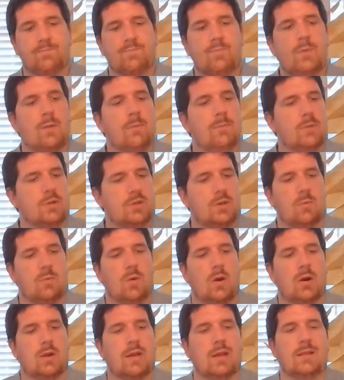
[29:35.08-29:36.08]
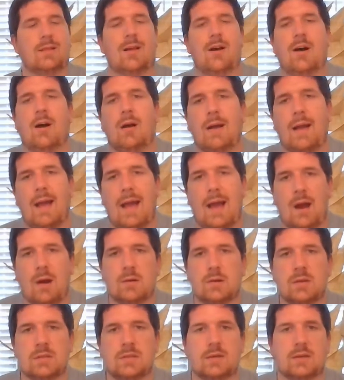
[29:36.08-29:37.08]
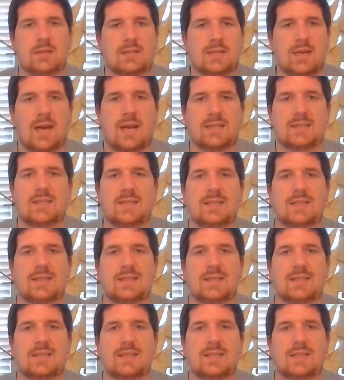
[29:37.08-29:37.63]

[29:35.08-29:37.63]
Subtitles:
But you're working long hours, you're exhausted,